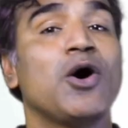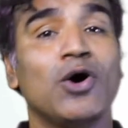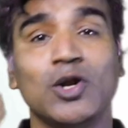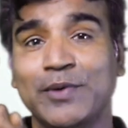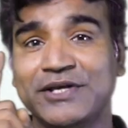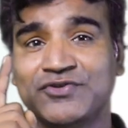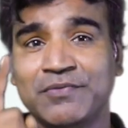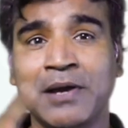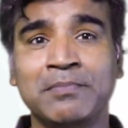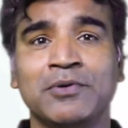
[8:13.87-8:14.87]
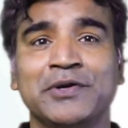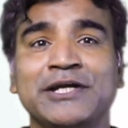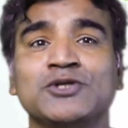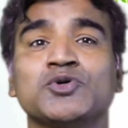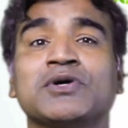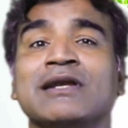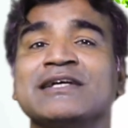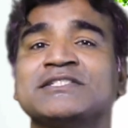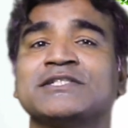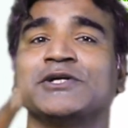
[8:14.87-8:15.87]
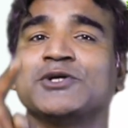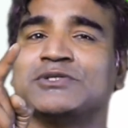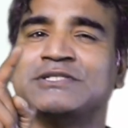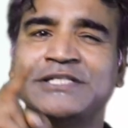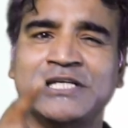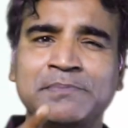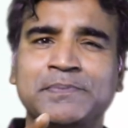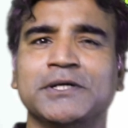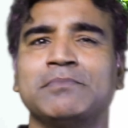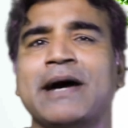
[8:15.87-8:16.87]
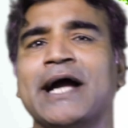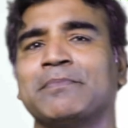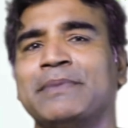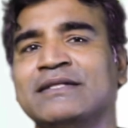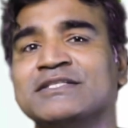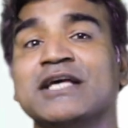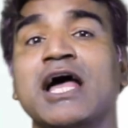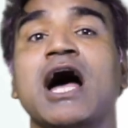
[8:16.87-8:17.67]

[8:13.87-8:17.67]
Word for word: Always remembering to cluster your deeper back bends